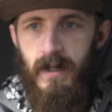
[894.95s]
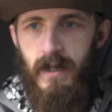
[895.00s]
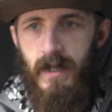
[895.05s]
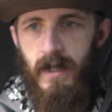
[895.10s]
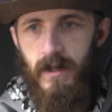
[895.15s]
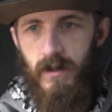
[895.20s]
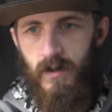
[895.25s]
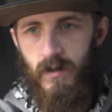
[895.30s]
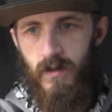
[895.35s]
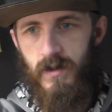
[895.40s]

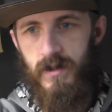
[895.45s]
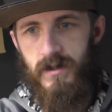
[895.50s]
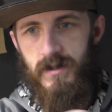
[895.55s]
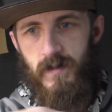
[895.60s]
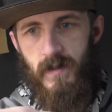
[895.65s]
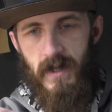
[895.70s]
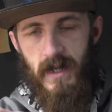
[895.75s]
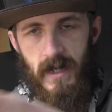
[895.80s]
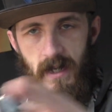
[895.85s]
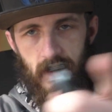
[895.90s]
and of course
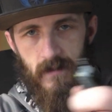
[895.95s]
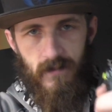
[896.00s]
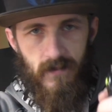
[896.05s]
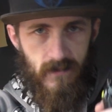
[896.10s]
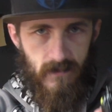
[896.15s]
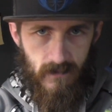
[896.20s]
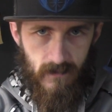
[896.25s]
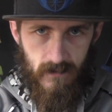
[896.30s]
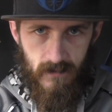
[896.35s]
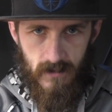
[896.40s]
we have
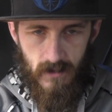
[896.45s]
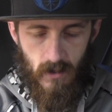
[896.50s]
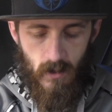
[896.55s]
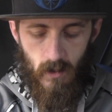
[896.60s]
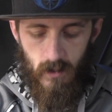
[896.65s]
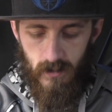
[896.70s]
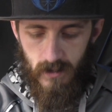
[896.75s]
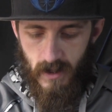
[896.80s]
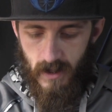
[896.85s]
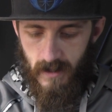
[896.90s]
the
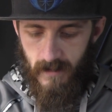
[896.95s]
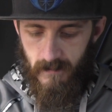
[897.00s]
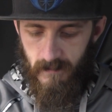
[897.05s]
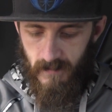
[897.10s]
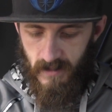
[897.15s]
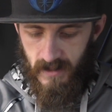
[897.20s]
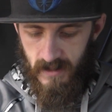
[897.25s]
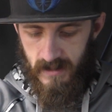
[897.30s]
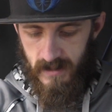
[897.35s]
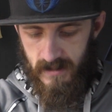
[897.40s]
gold on them
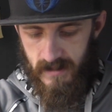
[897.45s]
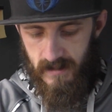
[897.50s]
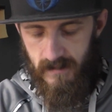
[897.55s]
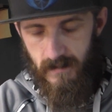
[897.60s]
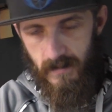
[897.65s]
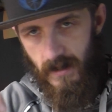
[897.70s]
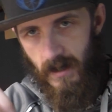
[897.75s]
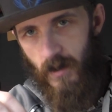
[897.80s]
because